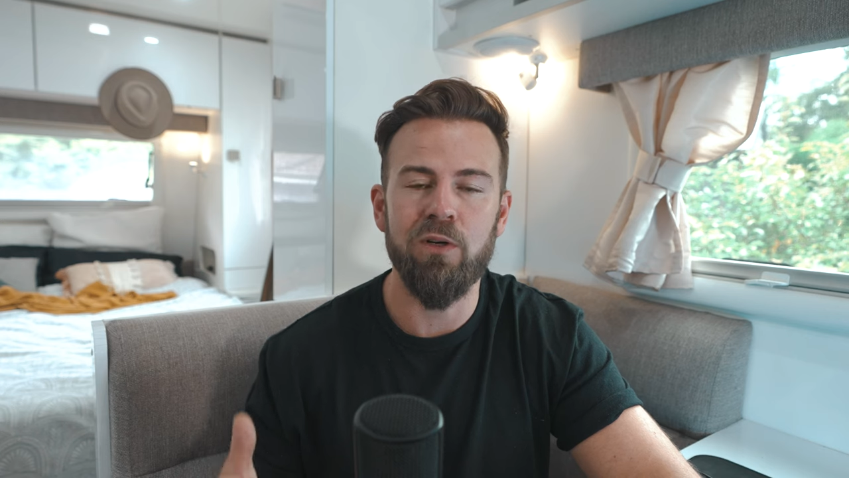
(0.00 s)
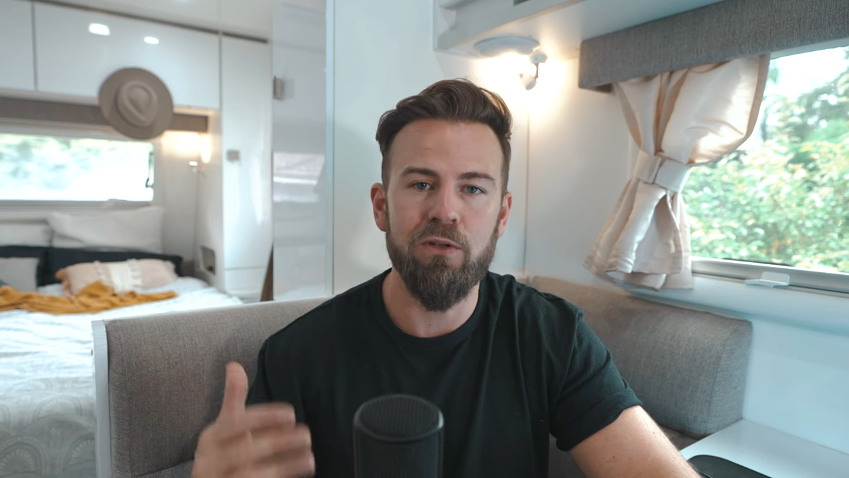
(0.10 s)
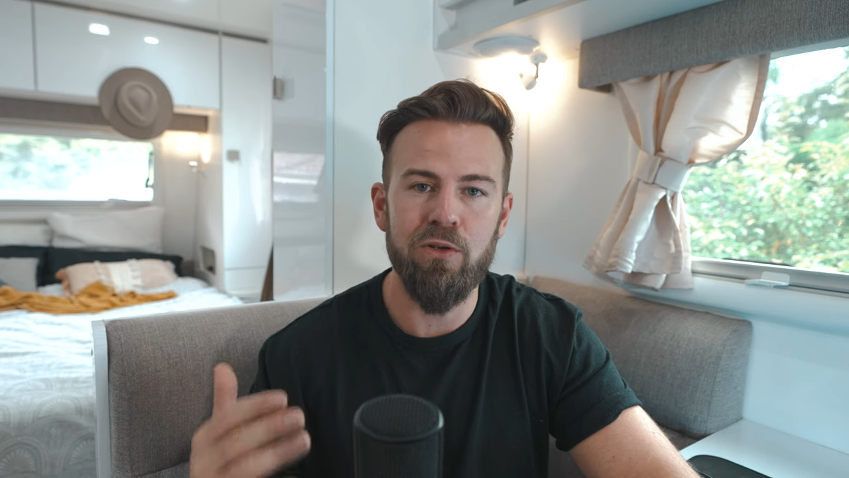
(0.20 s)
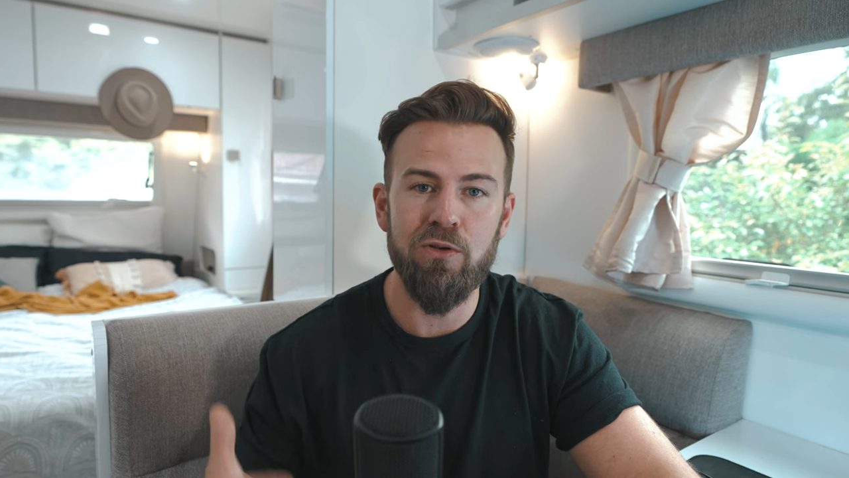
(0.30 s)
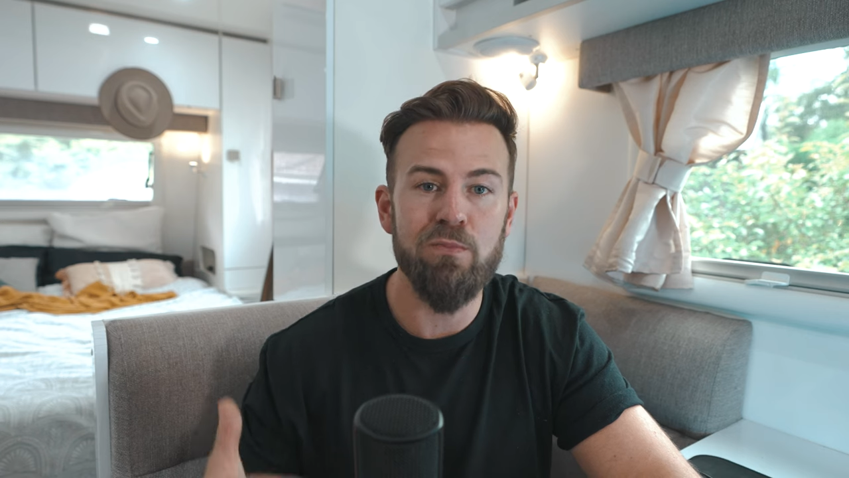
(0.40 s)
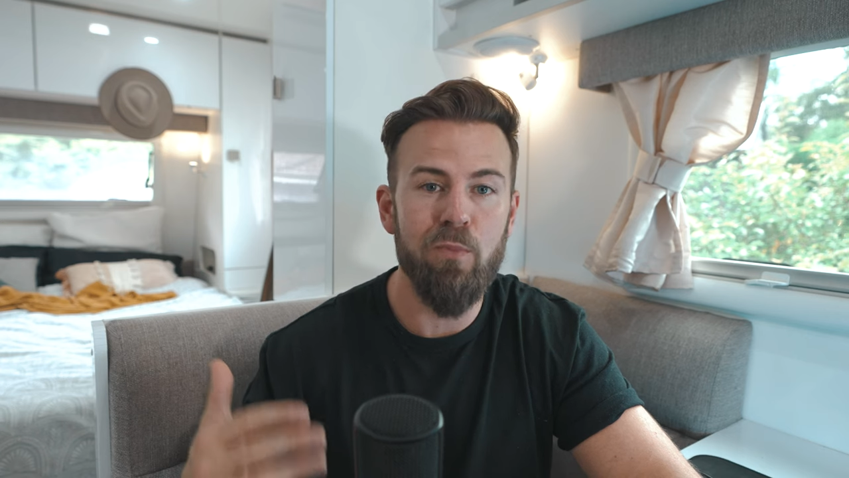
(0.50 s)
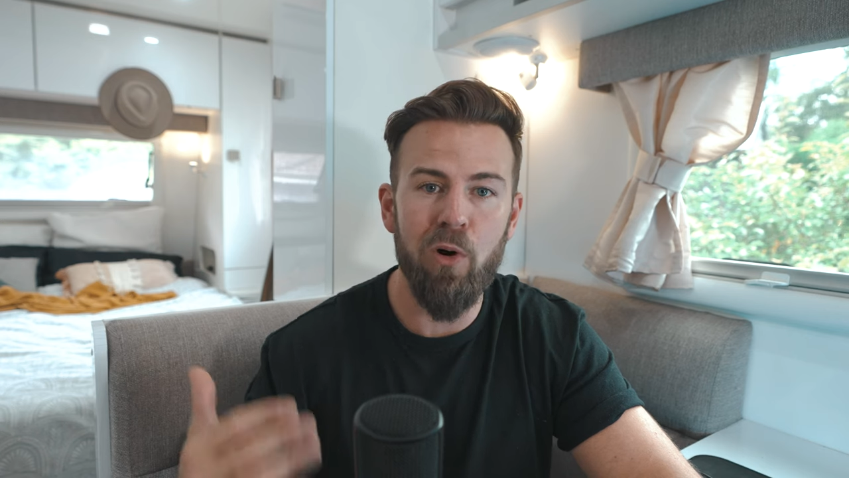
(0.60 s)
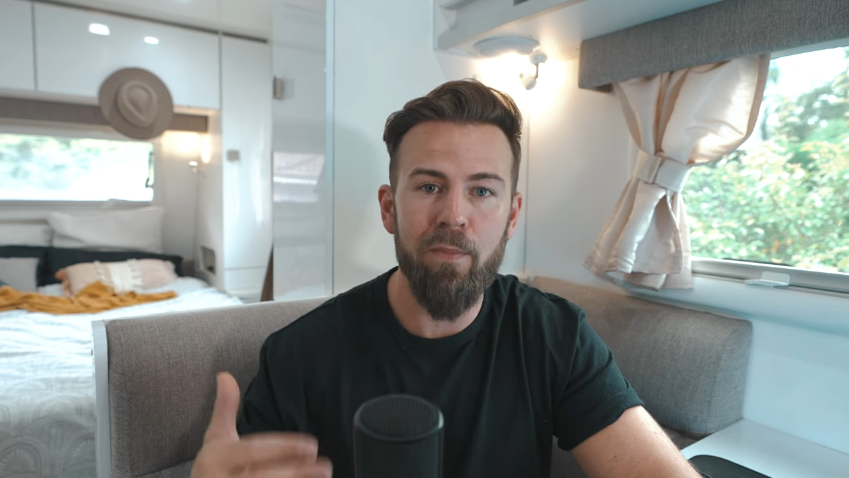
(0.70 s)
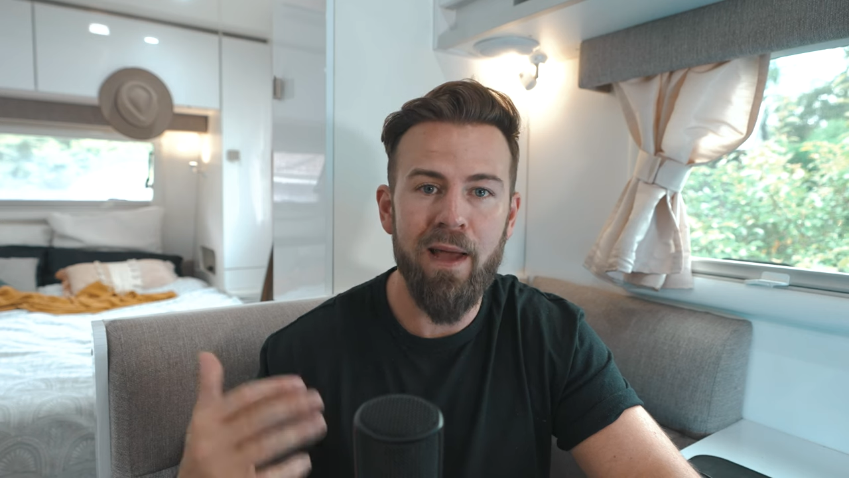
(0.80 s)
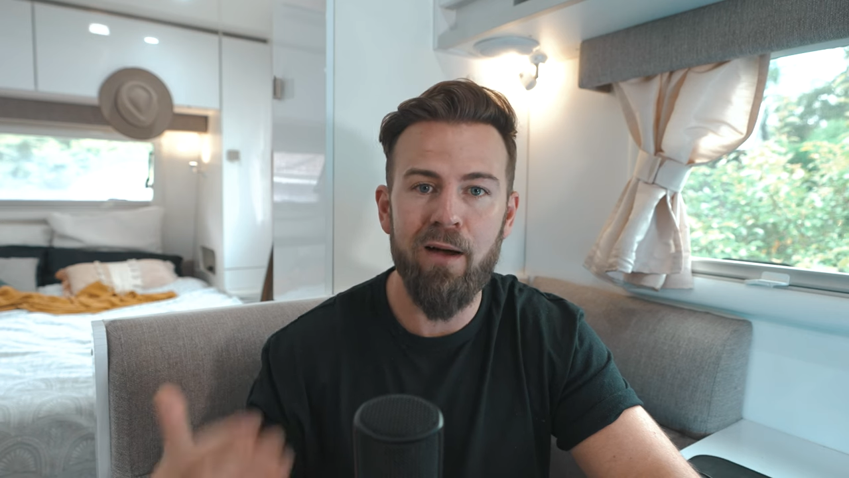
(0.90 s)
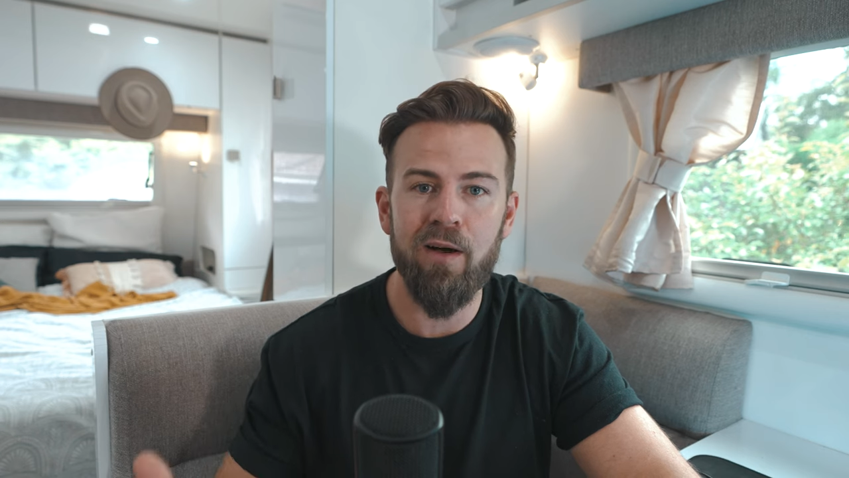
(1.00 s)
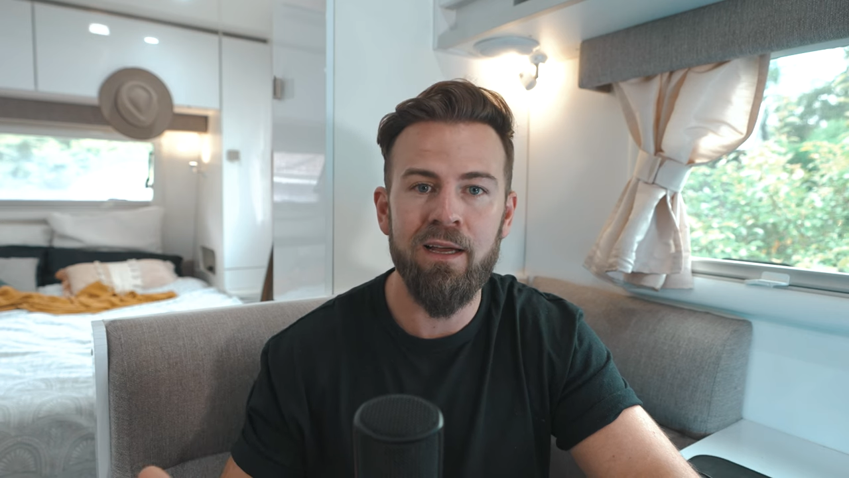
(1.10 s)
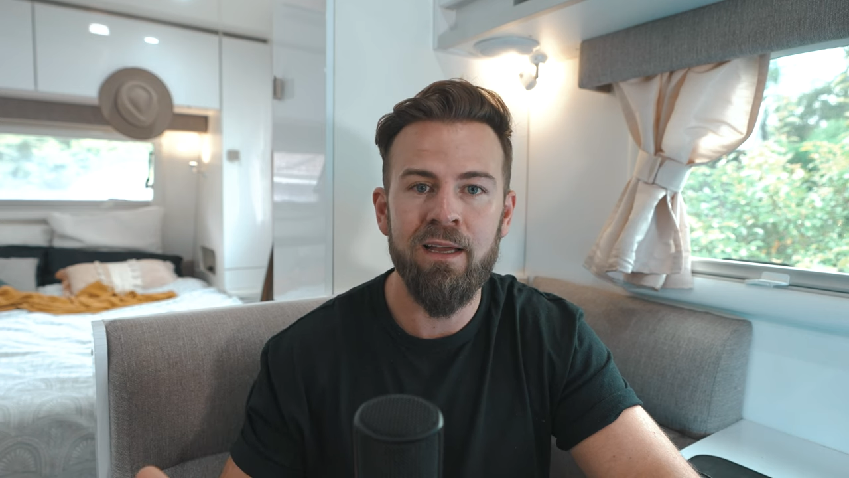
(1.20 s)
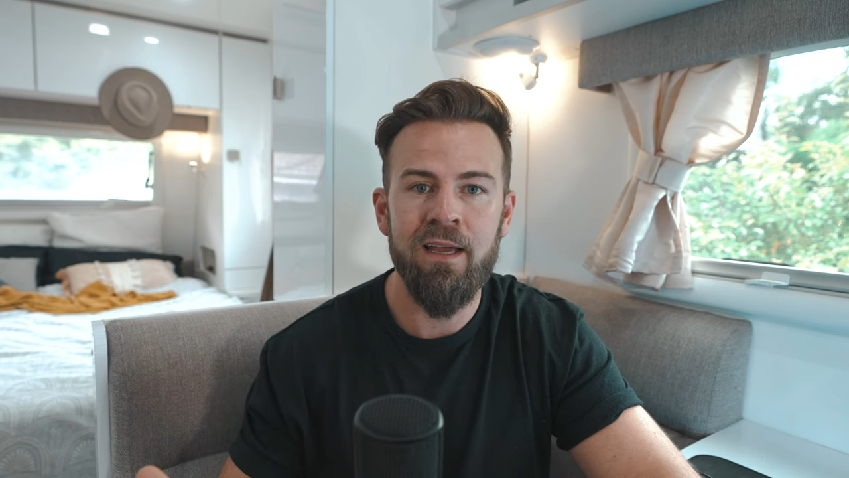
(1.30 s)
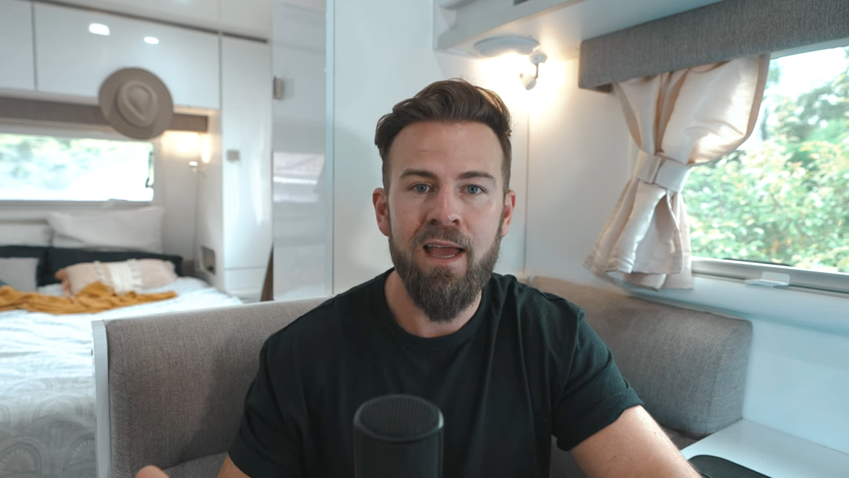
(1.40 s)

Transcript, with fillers: will use more power.